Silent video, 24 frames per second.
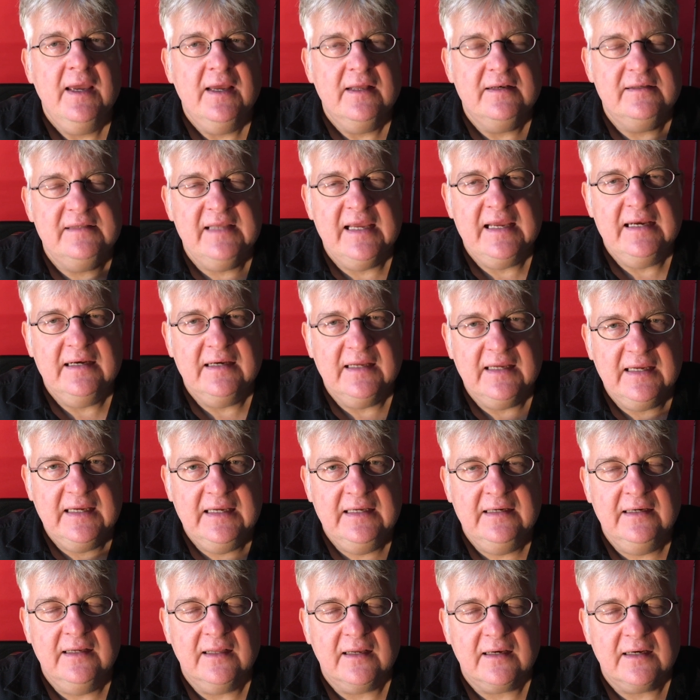den
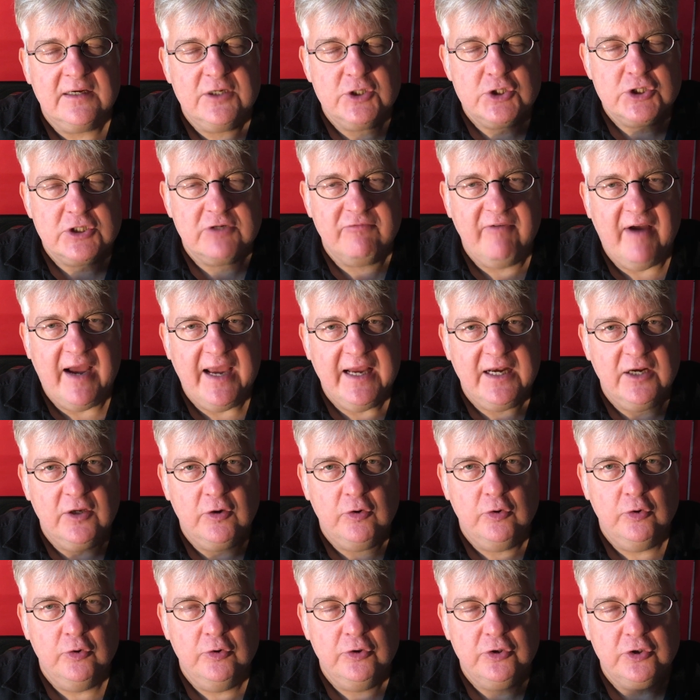inneren
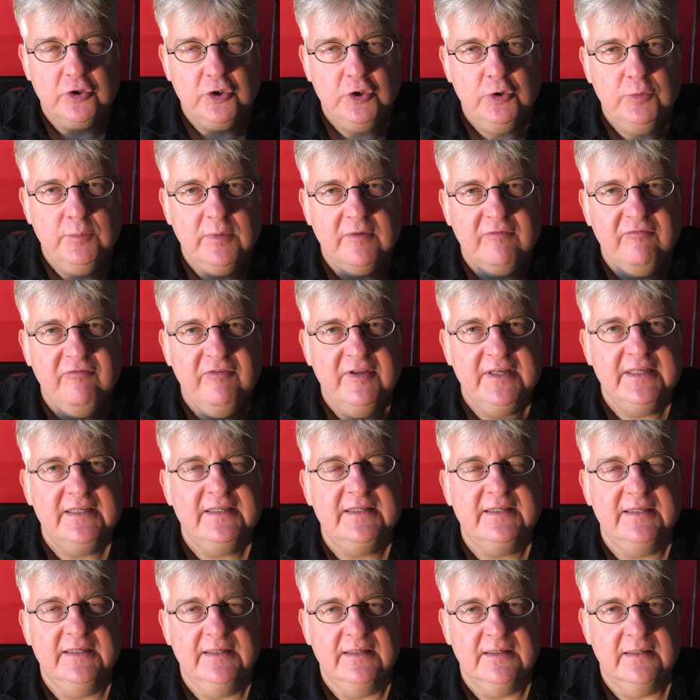Schweinehund
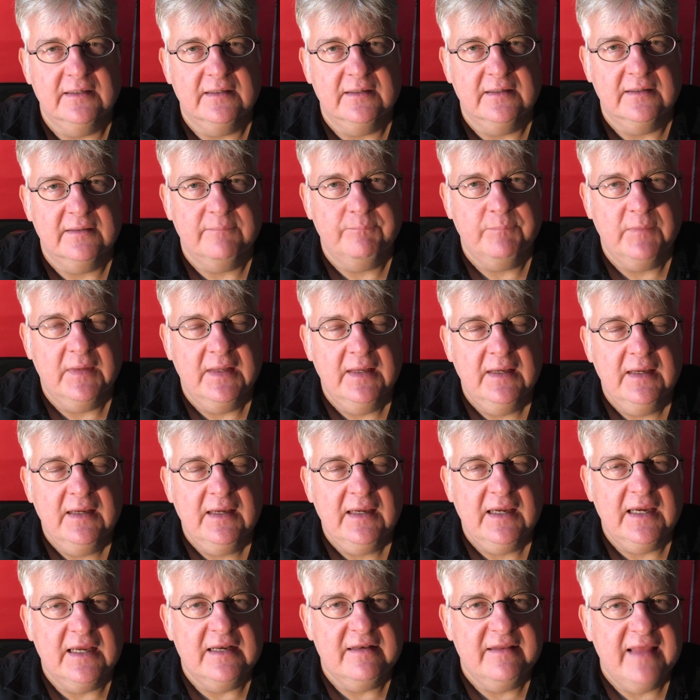überwinden.
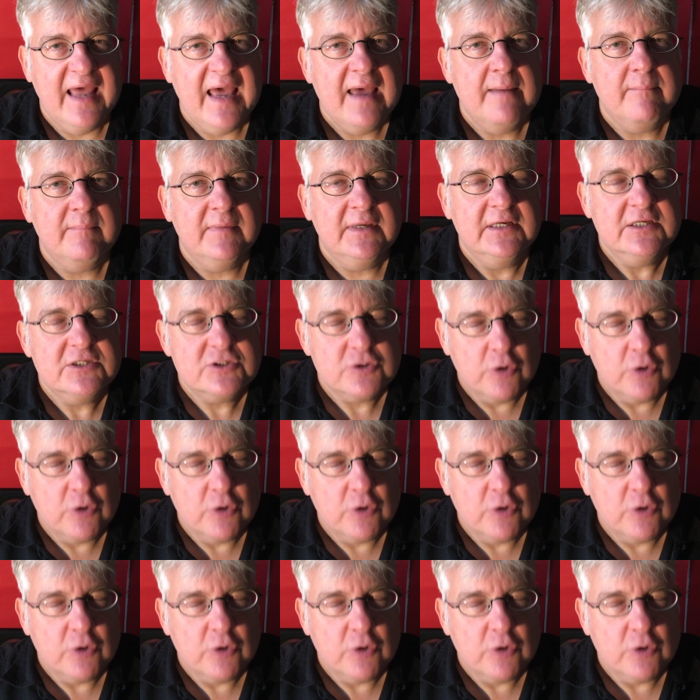And that means